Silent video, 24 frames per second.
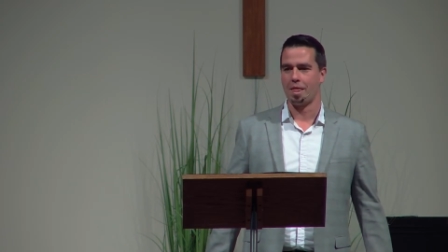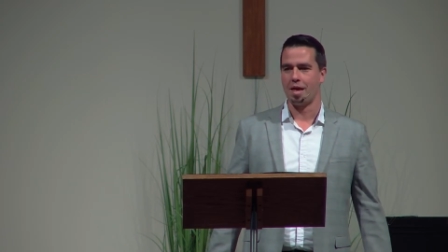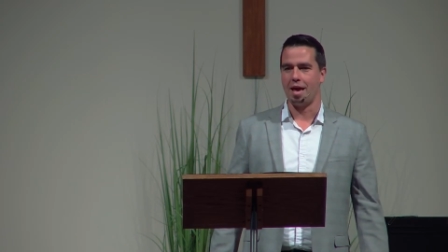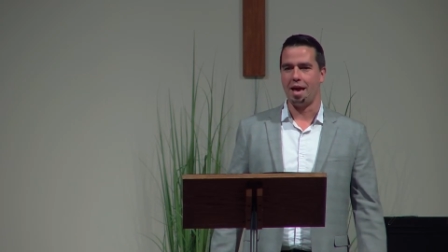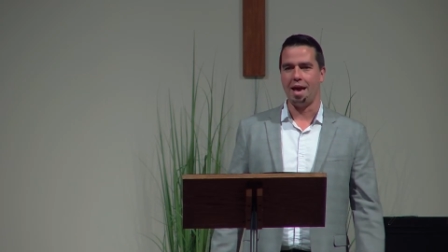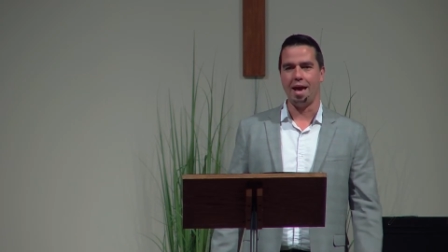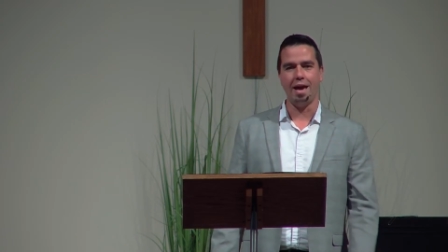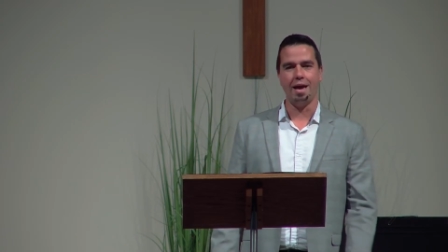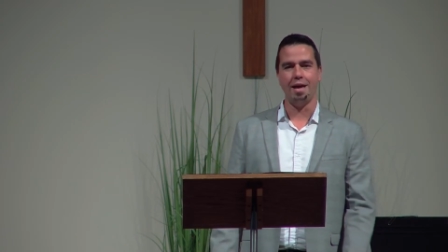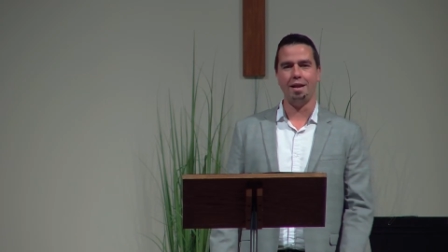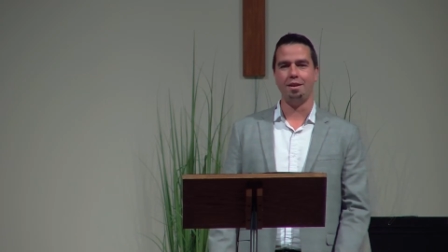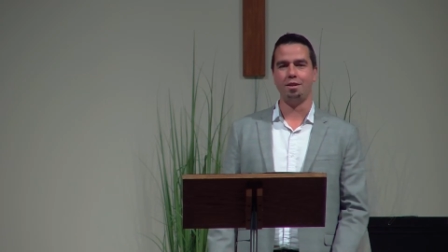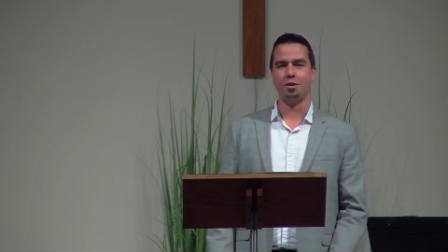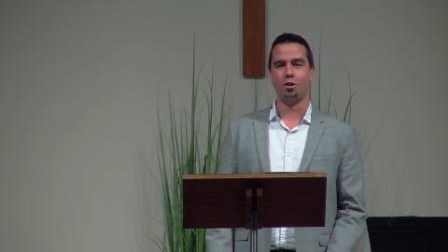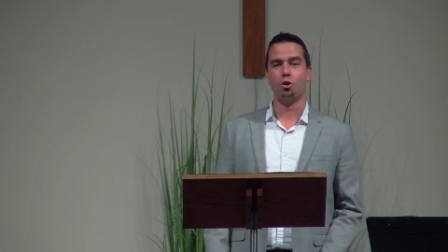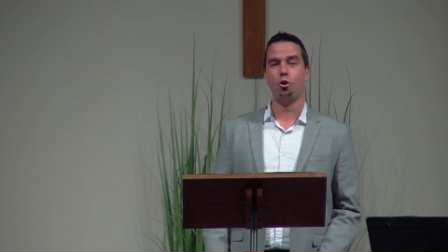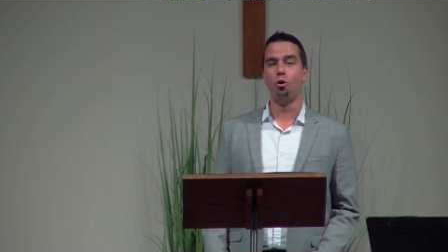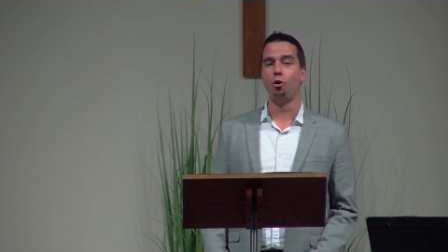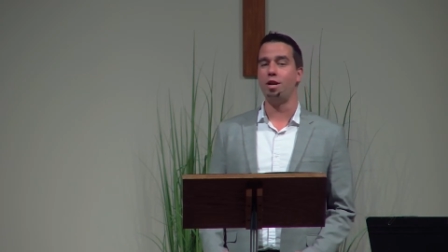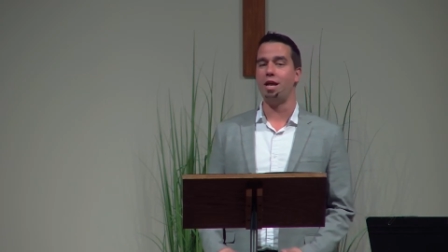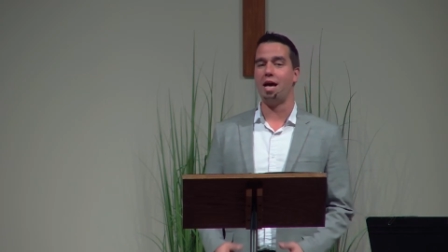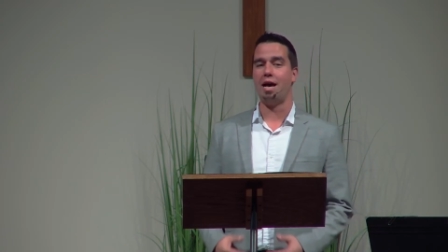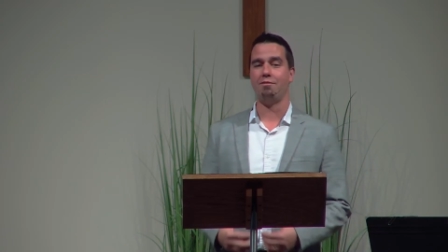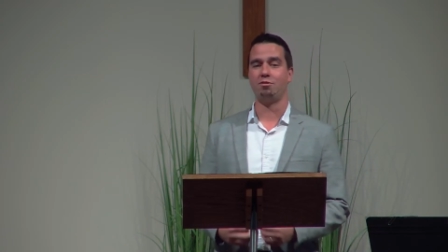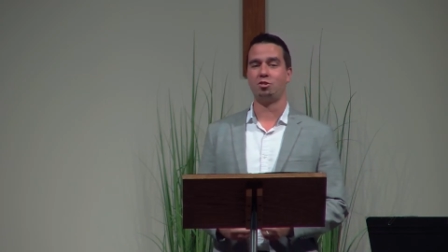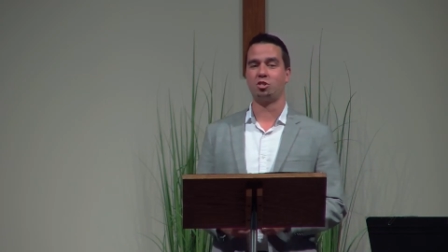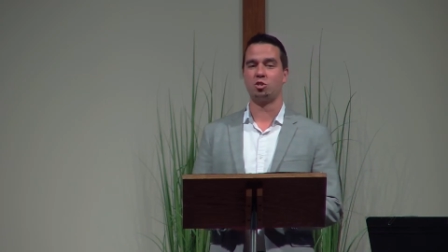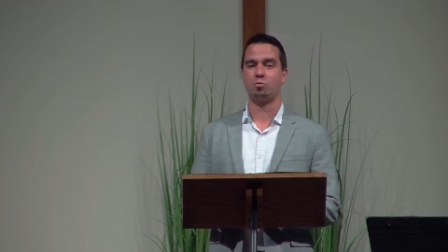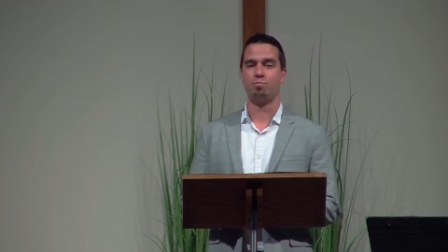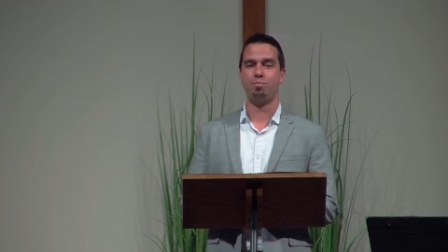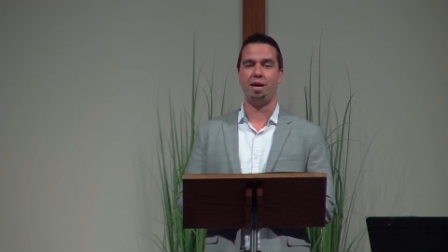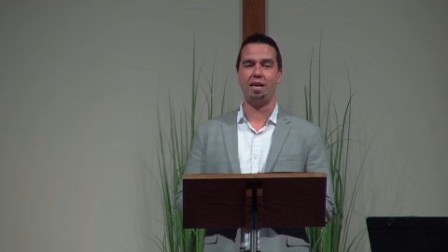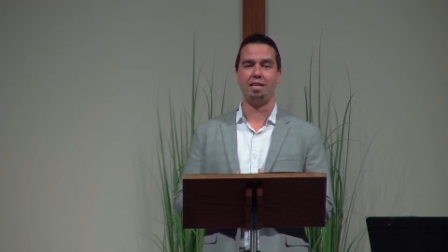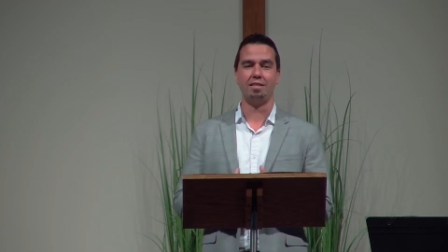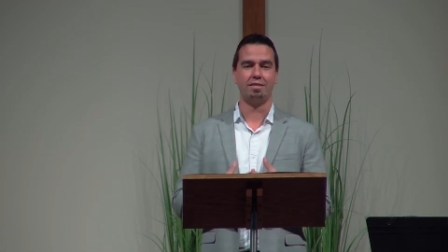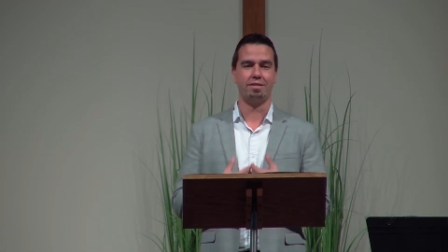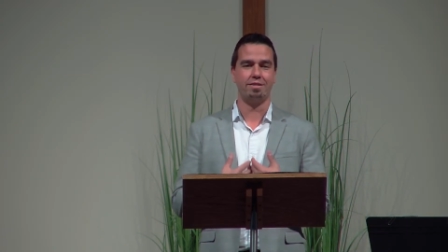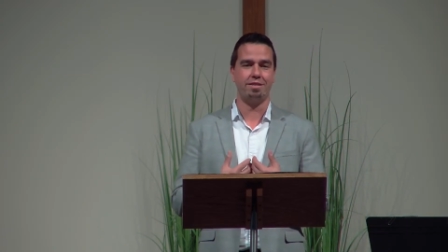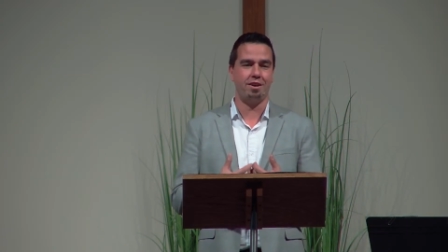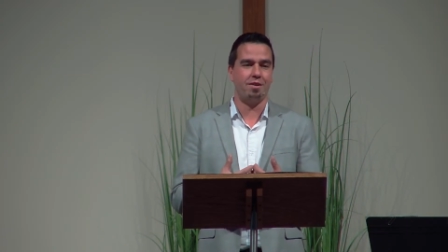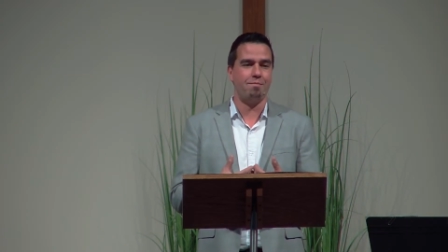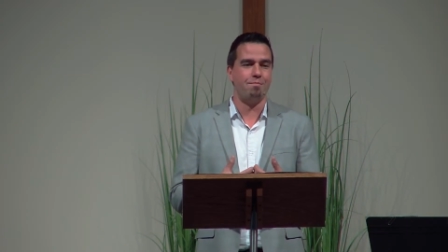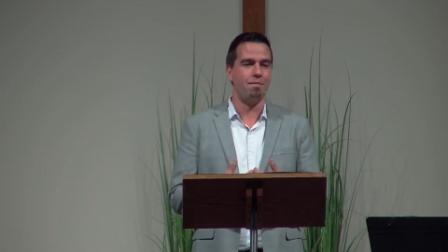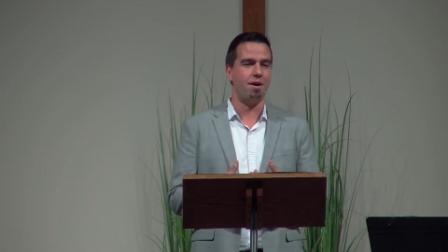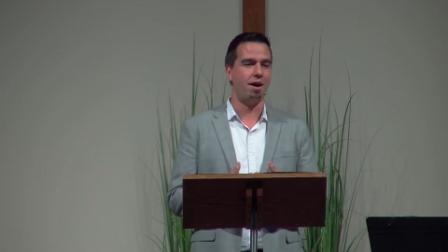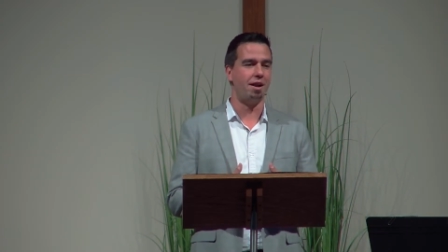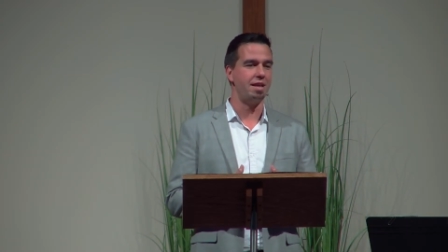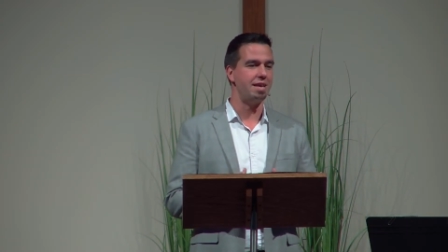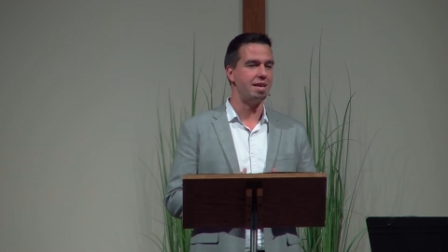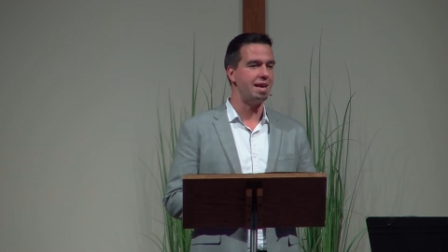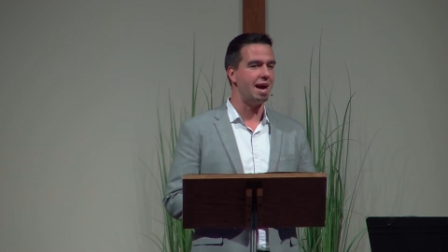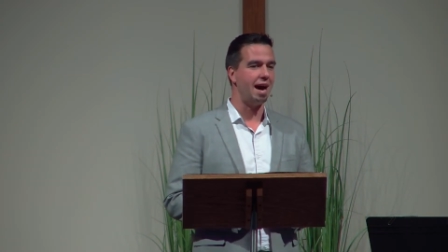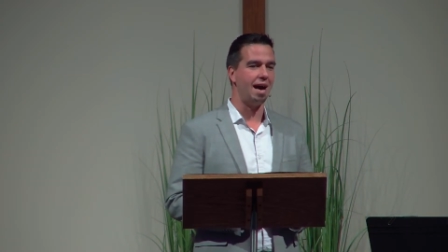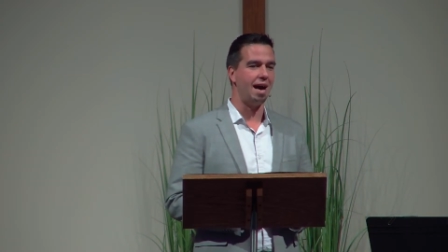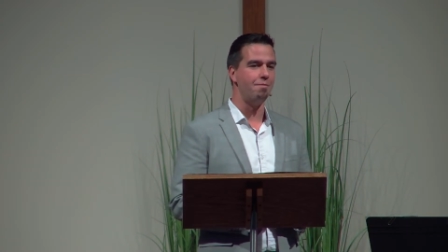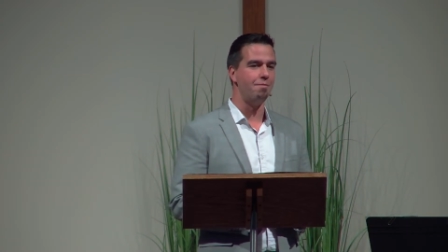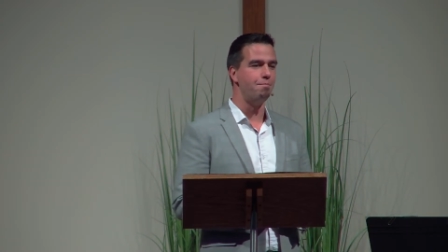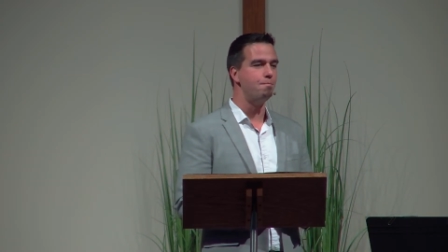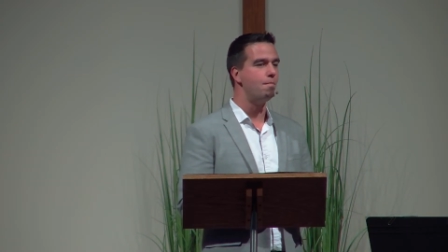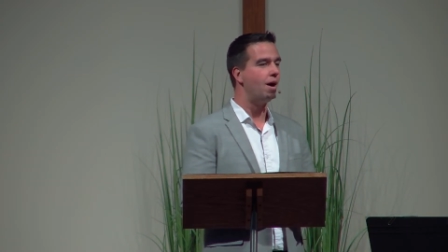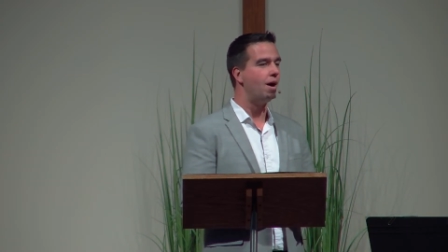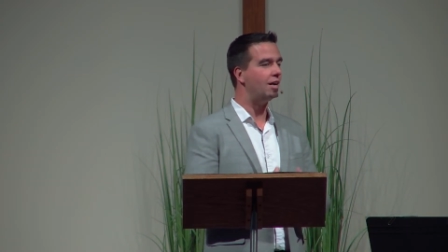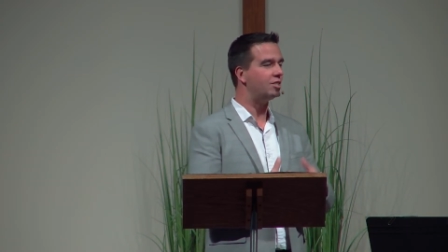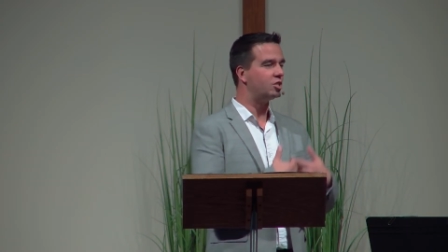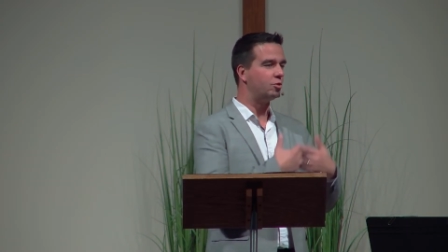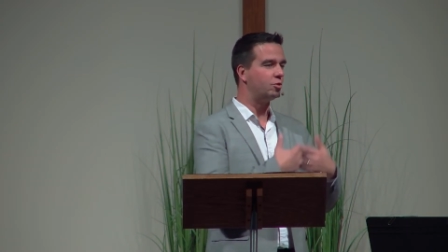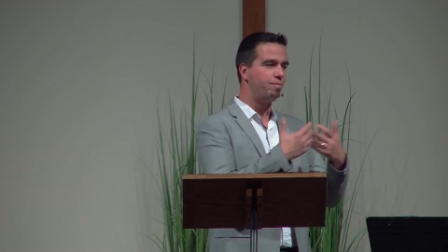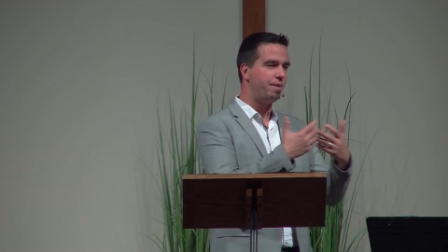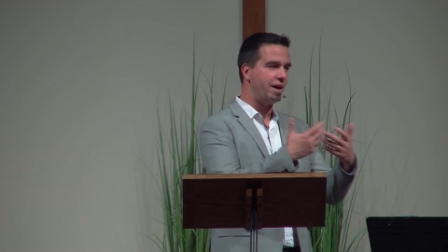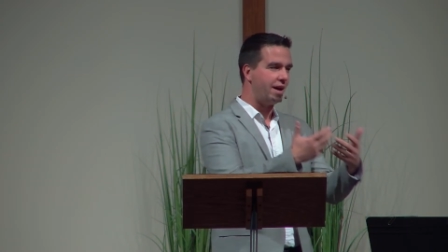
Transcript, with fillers: and could have spent their money on much